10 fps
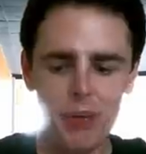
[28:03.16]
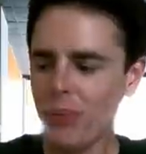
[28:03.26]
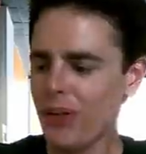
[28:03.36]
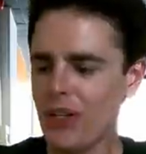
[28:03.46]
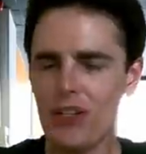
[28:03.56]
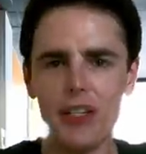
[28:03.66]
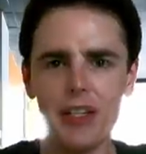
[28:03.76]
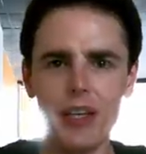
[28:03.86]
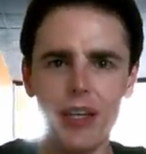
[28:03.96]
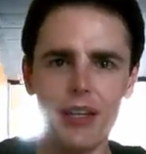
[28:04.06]
Probably this is
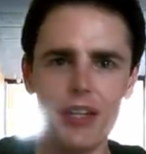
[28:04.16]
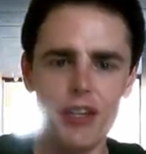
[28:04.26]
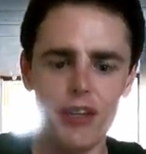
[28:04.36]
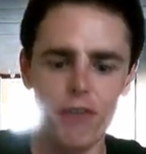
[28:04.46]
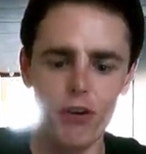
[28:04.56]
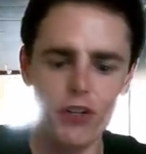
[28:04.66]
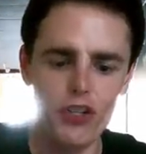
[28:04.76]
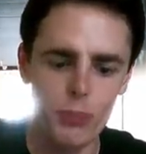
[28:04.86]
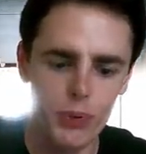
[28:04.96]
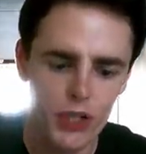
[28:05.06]
like the fork
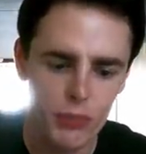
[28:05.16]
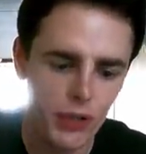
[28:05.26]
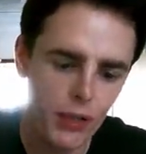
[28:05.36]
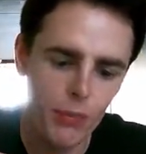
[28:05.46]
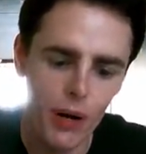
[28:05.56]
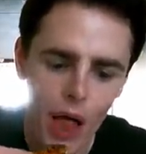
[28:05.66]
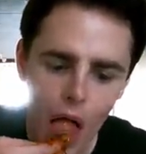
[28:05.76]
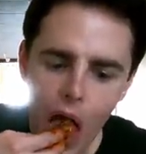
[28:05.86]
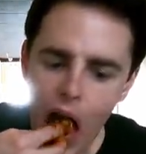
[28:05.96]
and spoon as well, but.